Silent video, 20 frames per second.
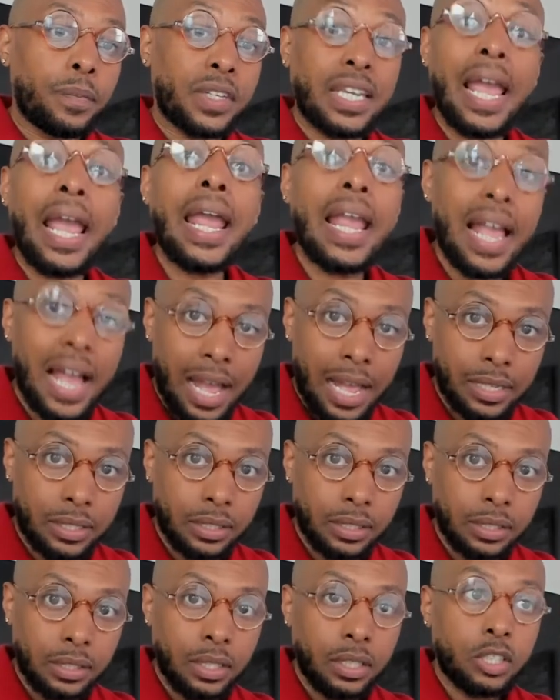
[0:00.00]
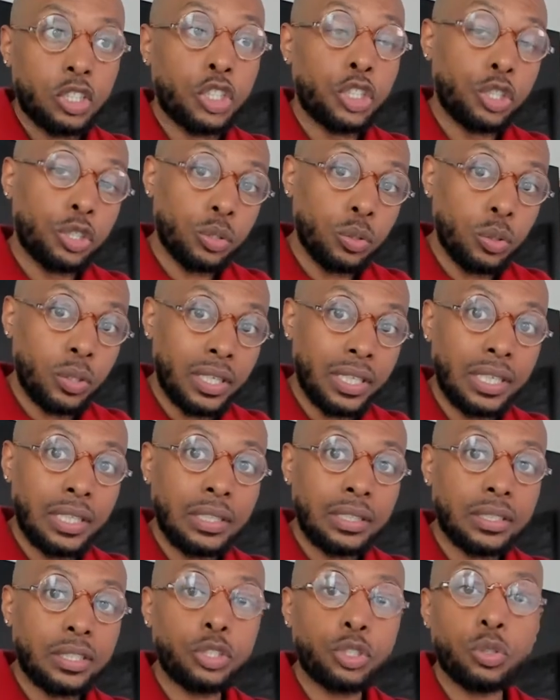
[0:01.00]
chaos,
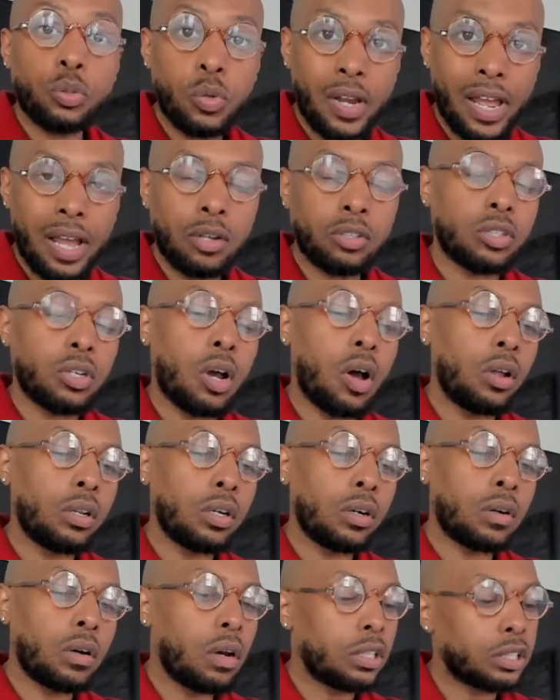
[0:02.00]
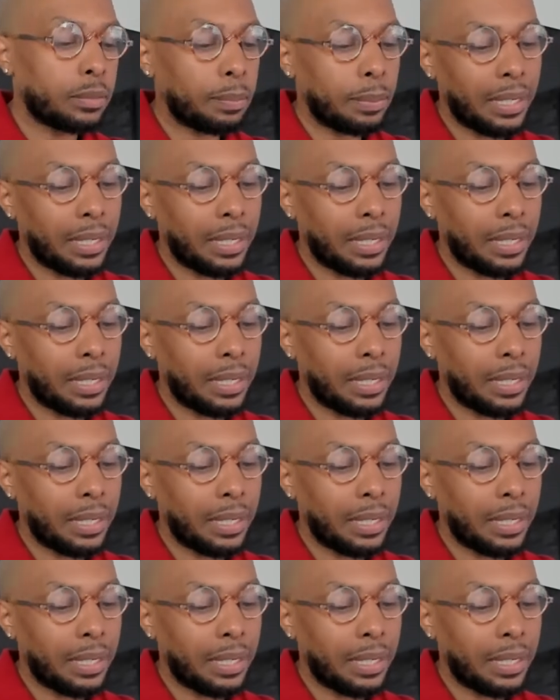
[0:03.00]
shootings, shootouts all across